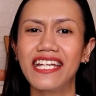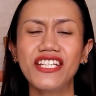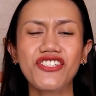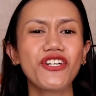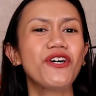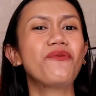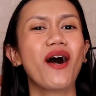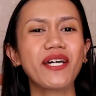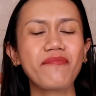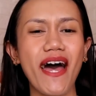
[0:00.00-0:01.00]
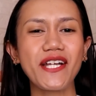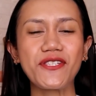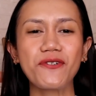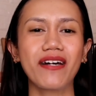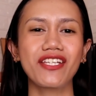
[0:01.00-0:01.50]
Ninja! Welcome
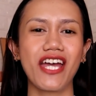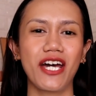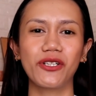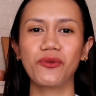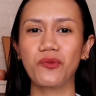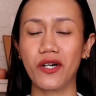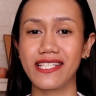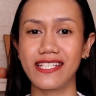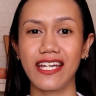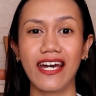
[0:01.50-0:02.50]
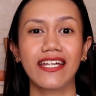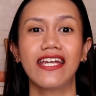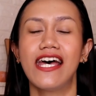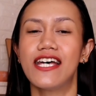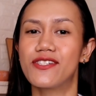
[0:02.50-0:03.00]
back to my channel once again.
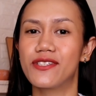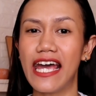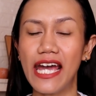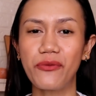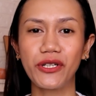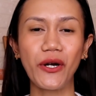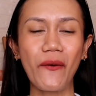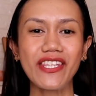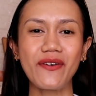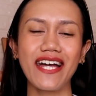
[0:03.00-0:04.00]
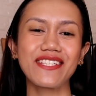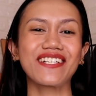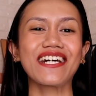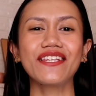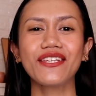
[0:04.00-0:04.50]
Today, we're going to
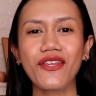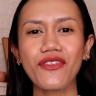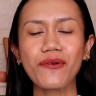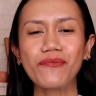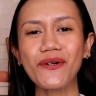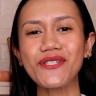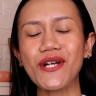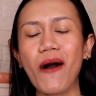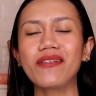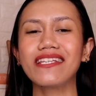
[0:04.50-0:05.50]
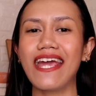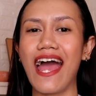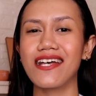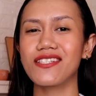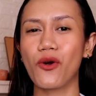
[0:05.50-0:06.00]
answer another most commonly
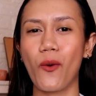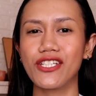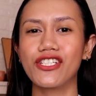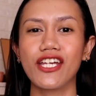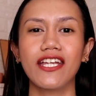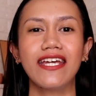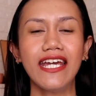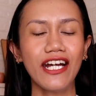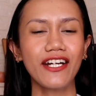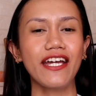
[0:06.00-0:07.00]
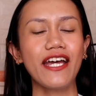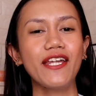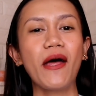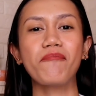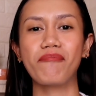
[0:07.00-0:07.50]
asked question here
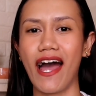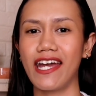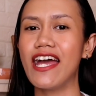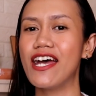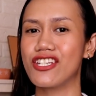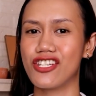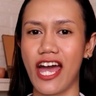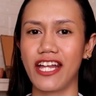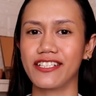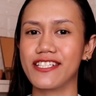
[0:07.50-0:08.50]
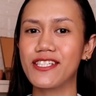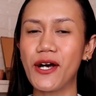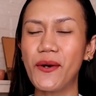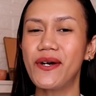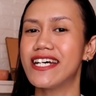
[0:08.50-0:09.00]
in my channel.
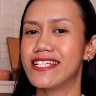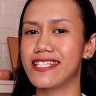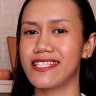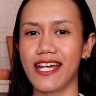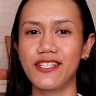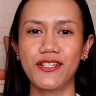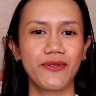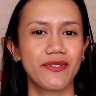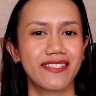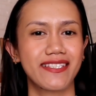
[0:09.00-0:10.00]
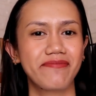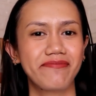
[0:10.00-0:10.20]
So, stay tuned.